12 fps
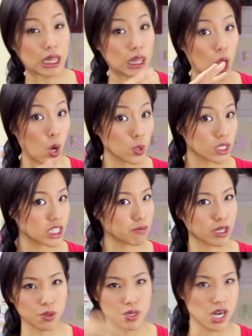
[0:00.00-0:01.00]
low
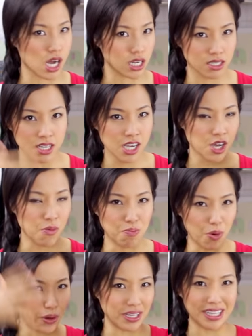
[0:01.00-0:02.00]
simmer, we're not
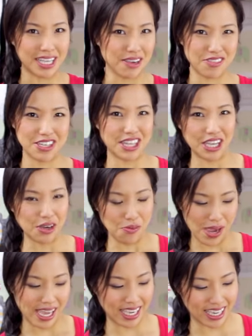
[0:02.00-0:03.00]
boiling everything
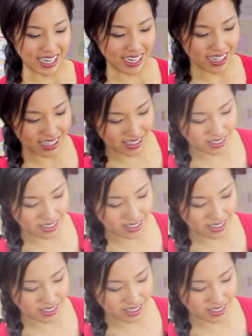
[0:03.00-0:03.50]
away here.